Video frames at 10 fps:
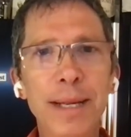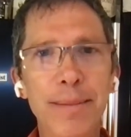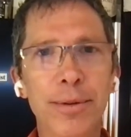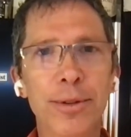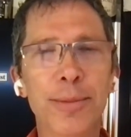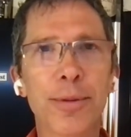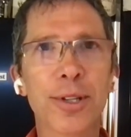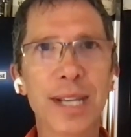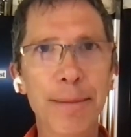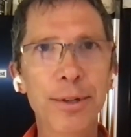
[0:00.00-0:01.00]
people's
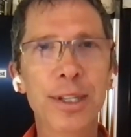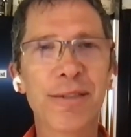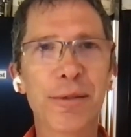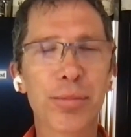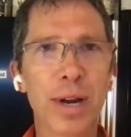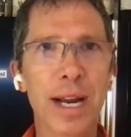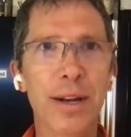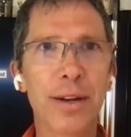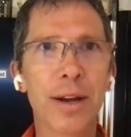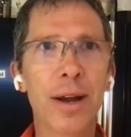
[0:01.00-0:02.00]
perceptions of a
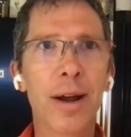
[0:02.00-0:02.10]
brand